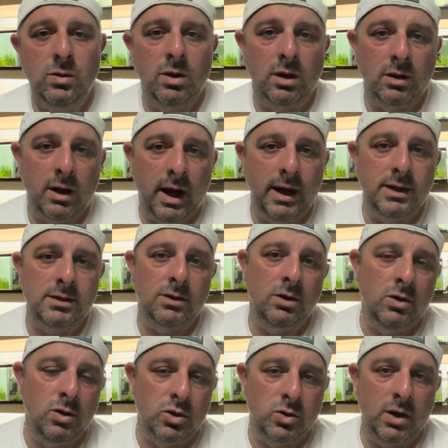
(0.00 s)
the lights, the
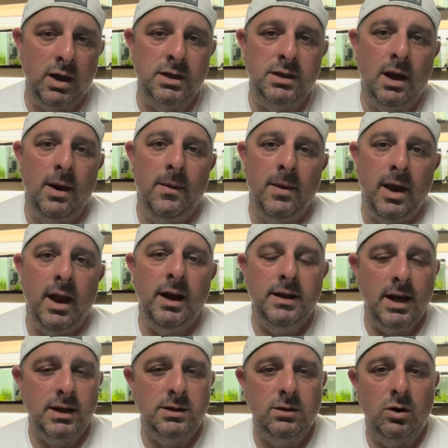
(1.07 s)
nutrients, and it
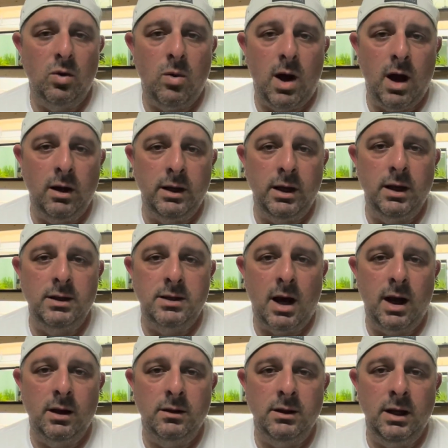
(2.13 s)
takes a little while to get it
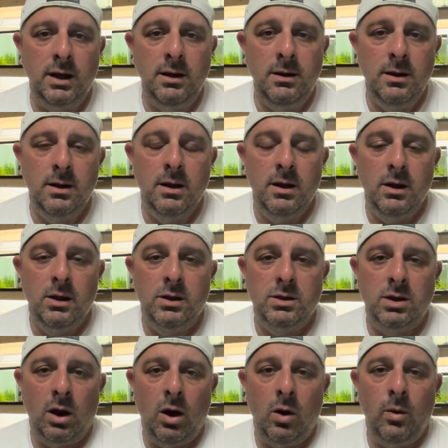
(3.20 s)
dialed in.
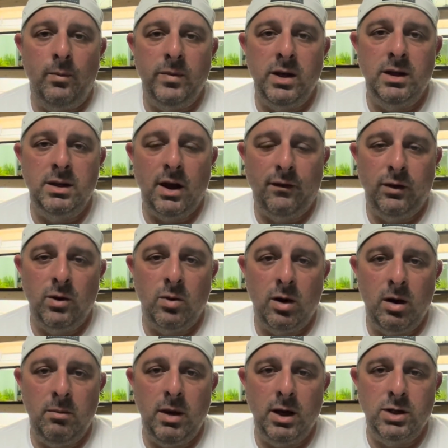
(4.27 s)
So you definitely
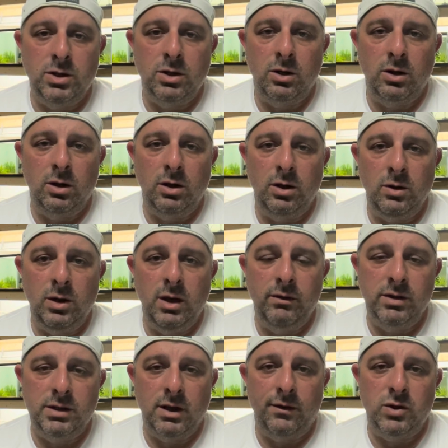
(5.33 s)
want to make sure you give
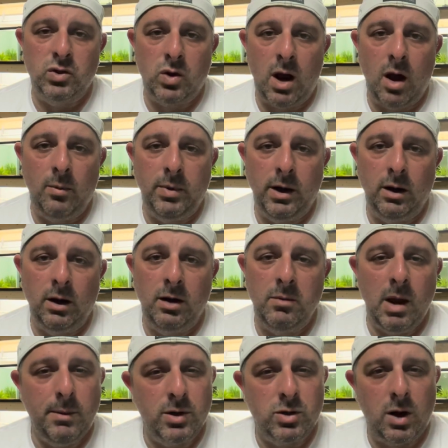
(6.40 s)
yourself a trial period.
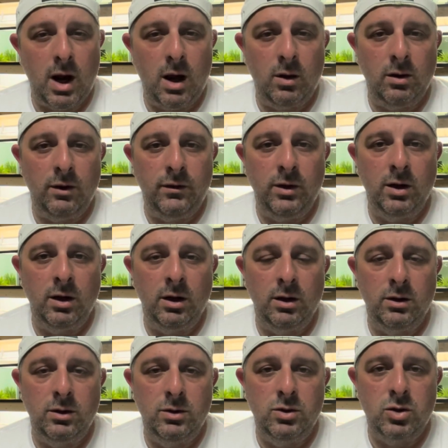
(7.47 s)
Maybe try out, if you're going
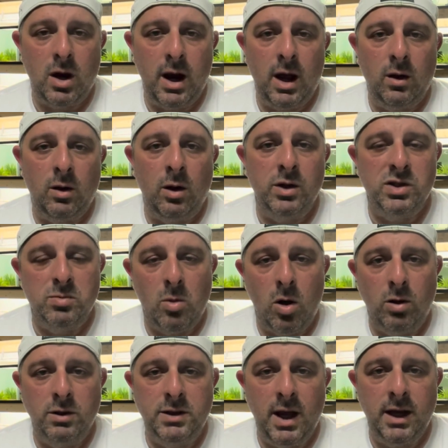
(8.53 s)
to try out on a
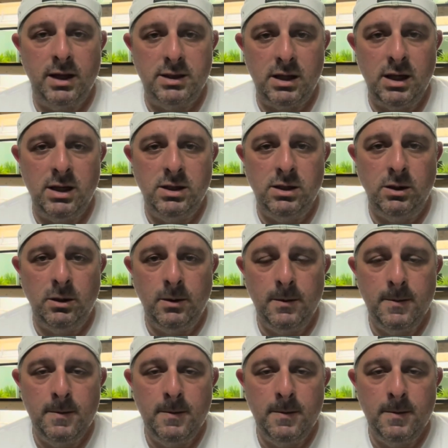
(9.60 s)
smaller tank, it's easier.